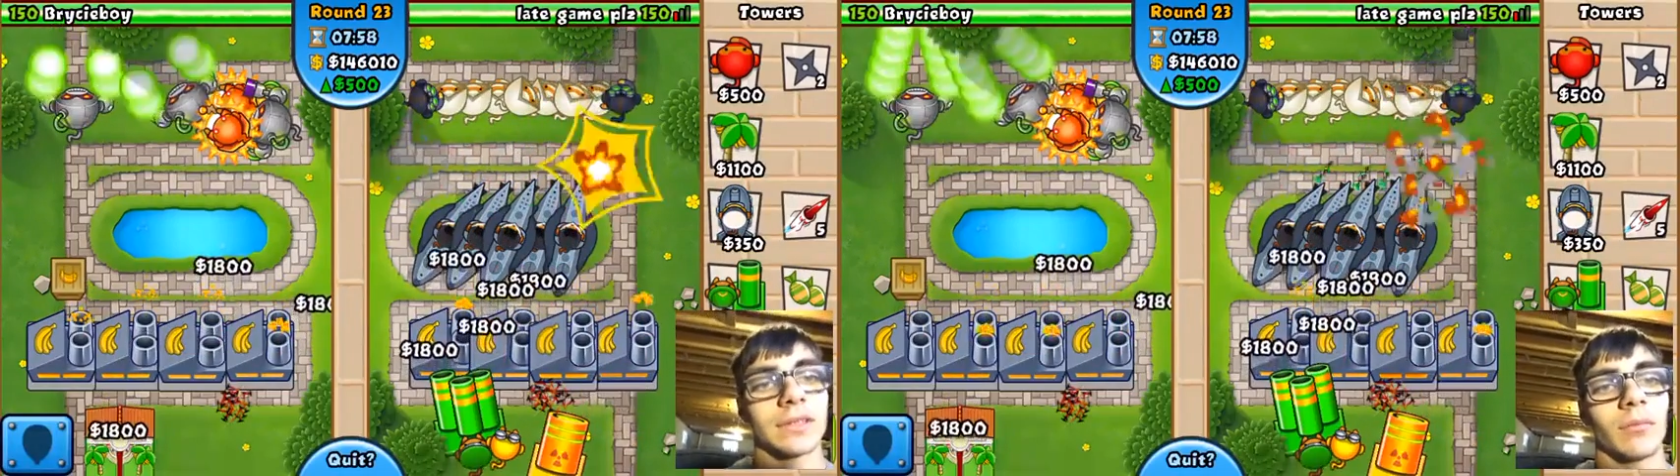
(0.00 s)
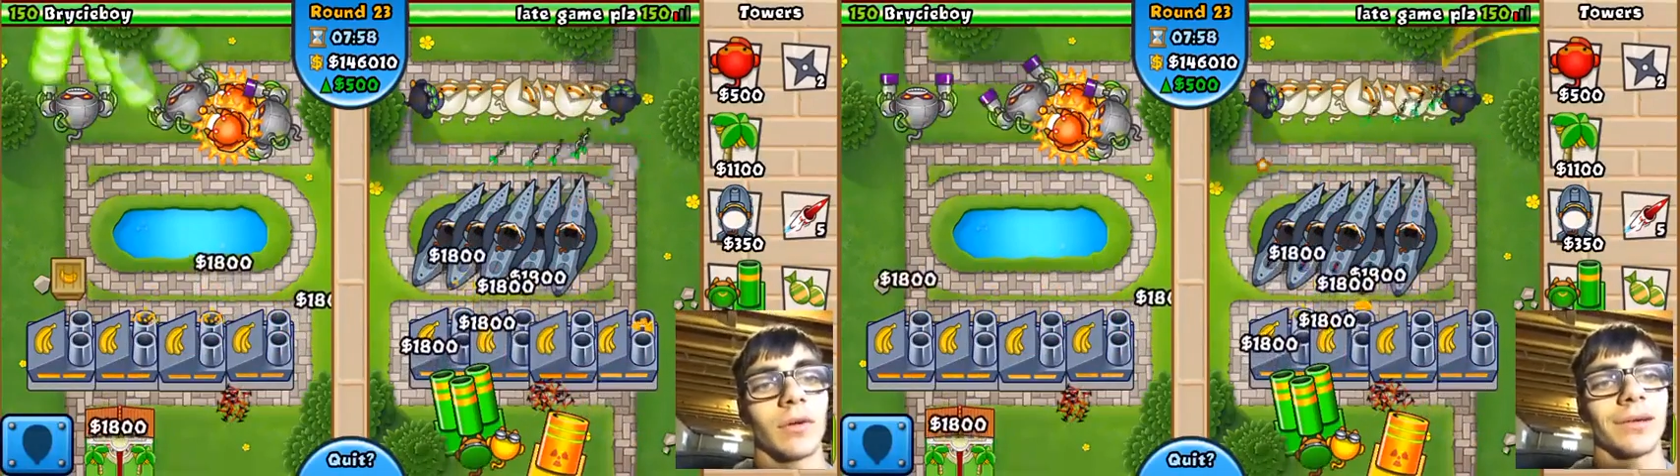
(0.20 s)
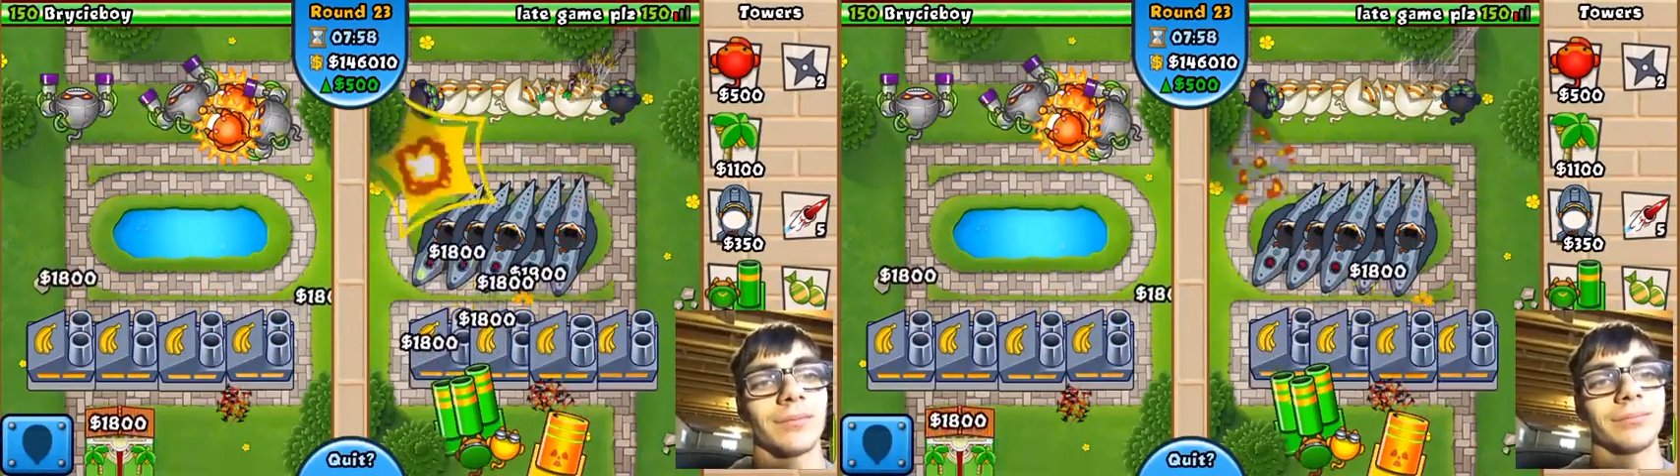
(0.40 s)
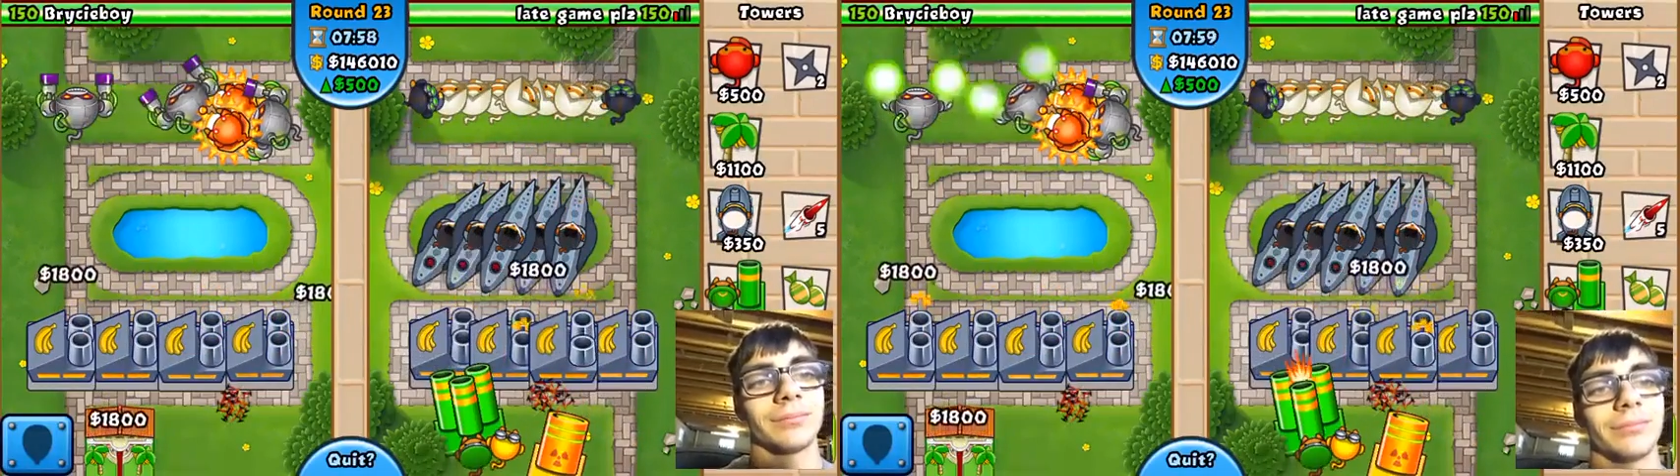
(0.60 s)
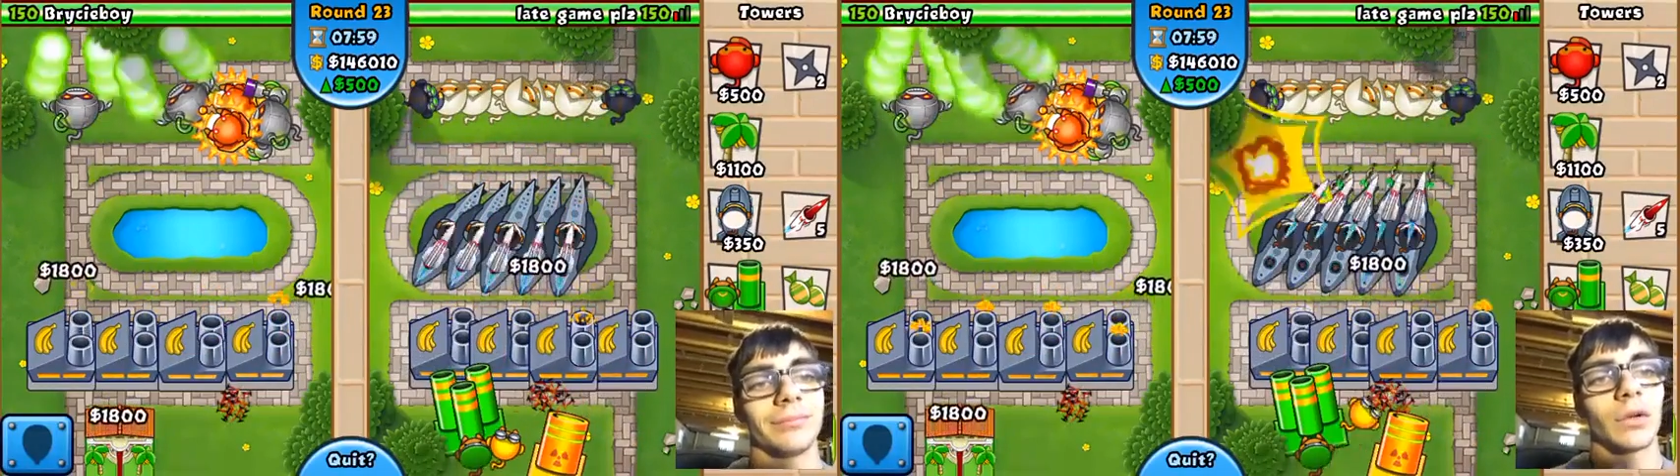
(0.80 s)
I'm like,
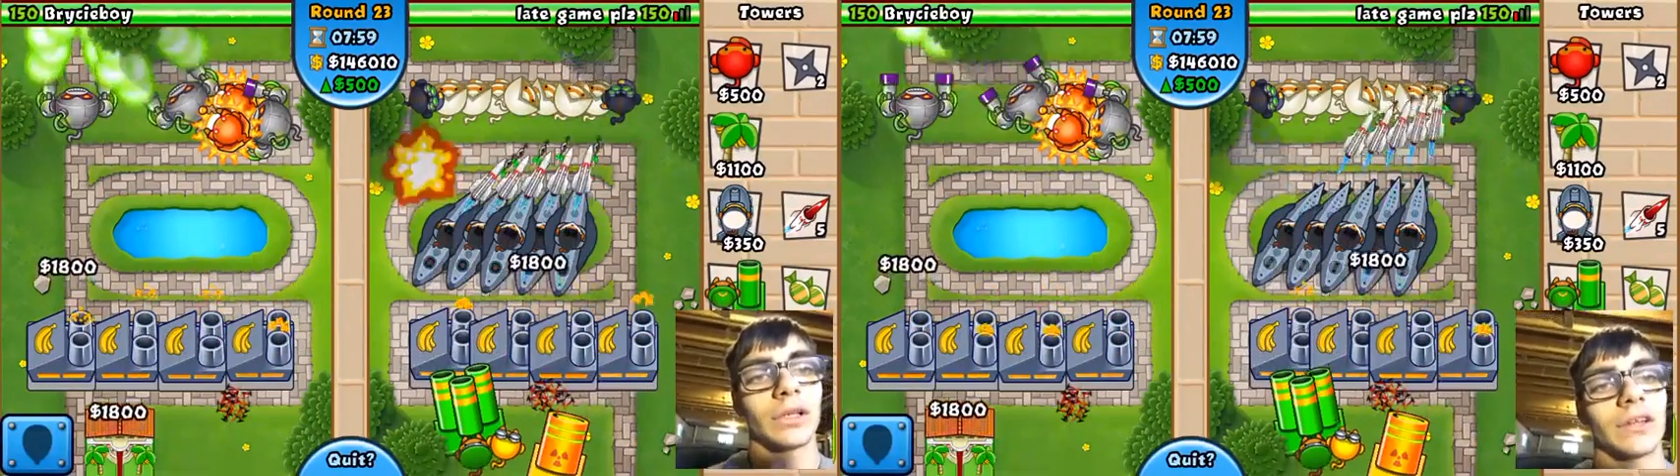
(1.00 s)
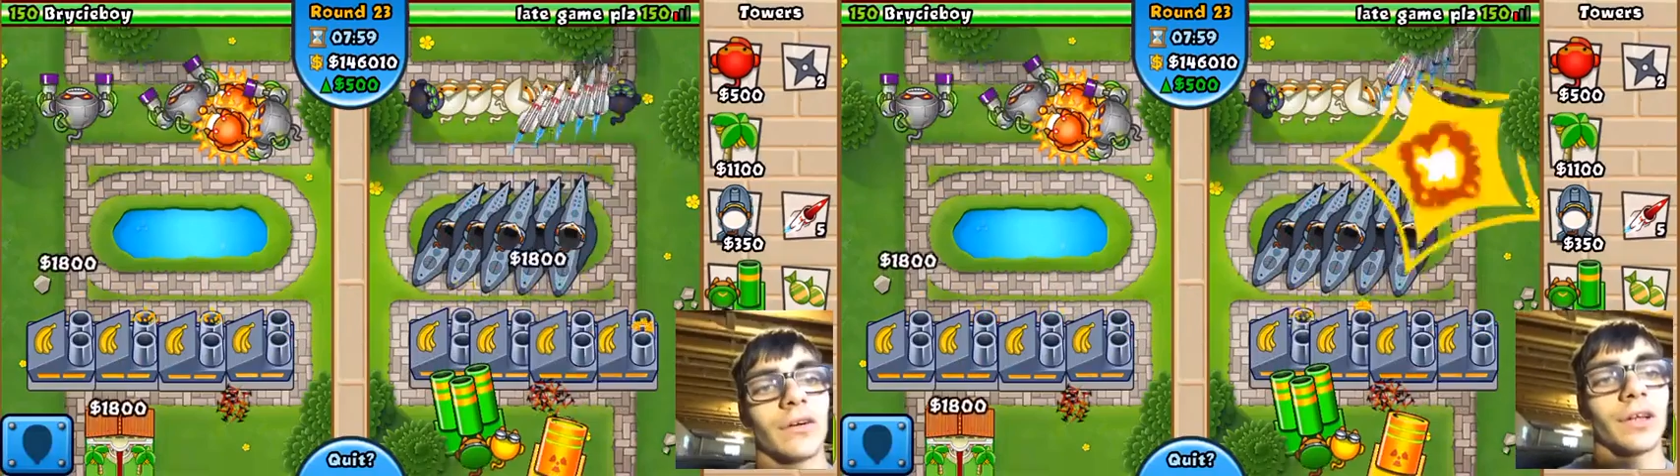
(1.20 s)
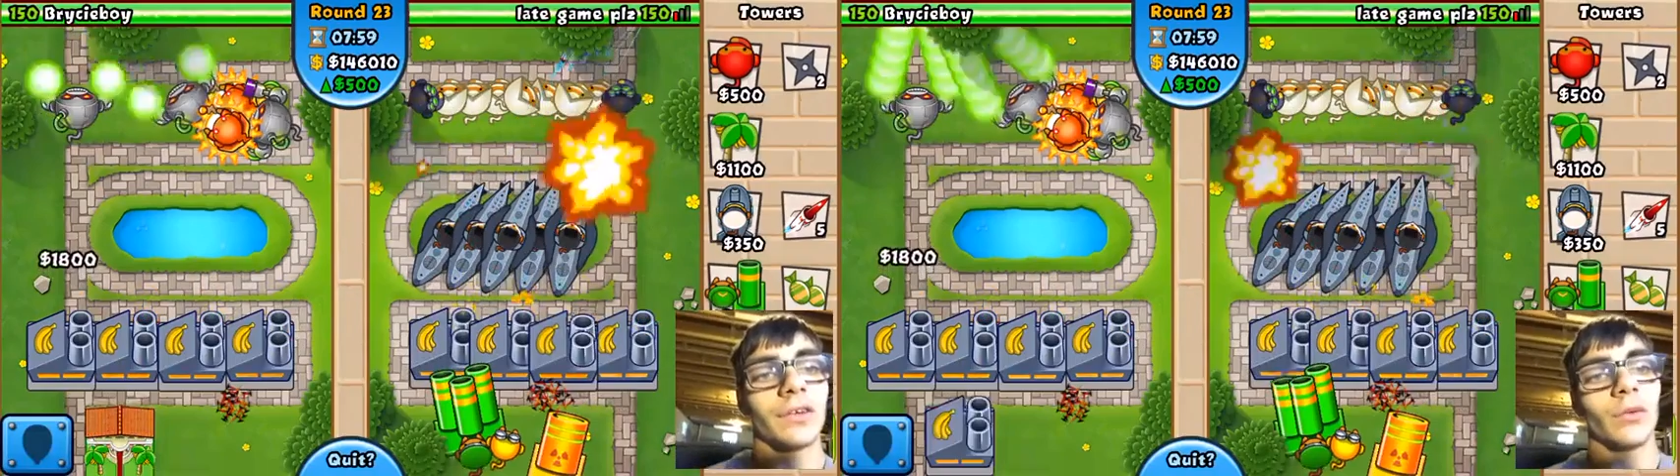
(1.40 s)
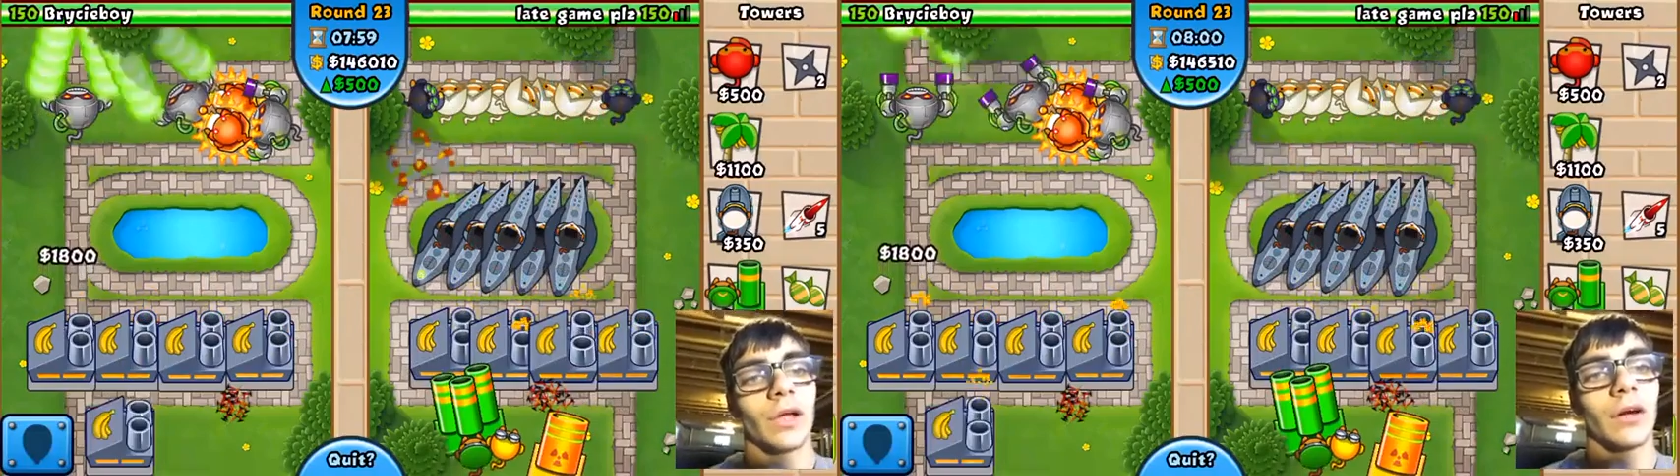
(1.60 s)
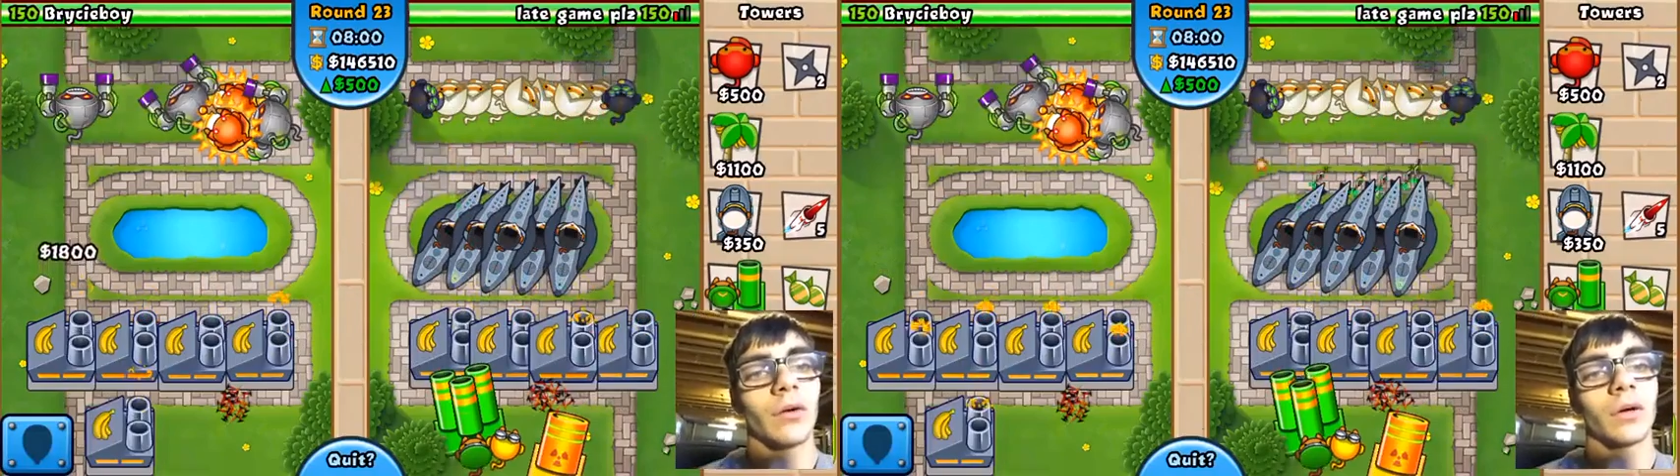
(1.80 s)
what do I do
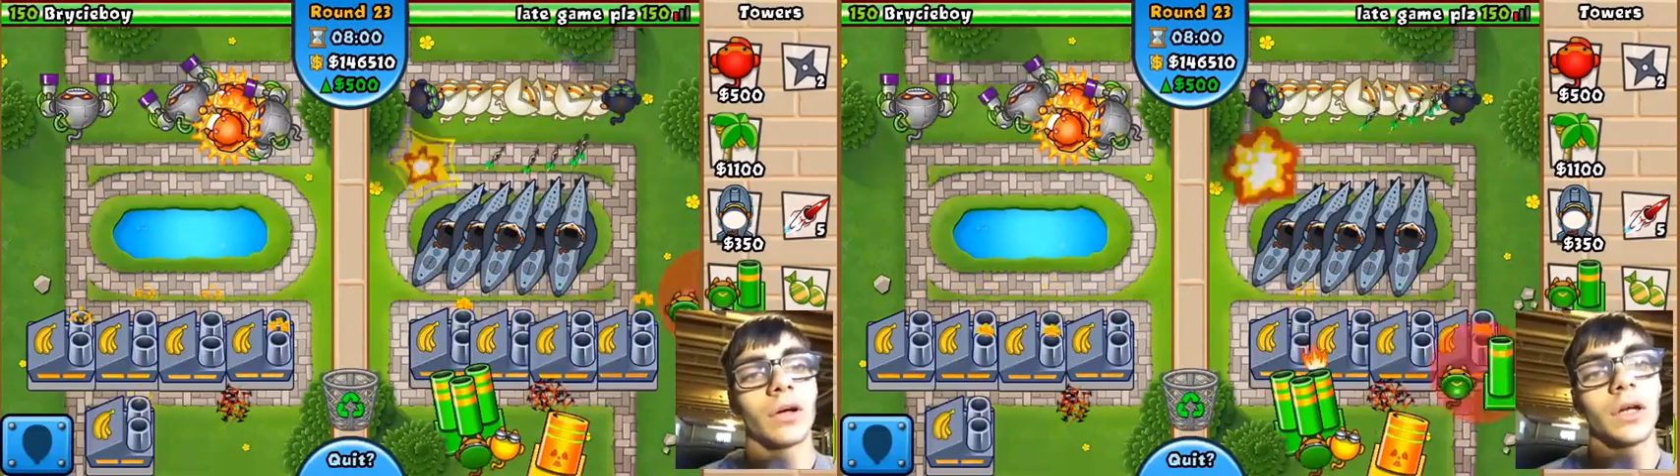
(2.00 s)
now?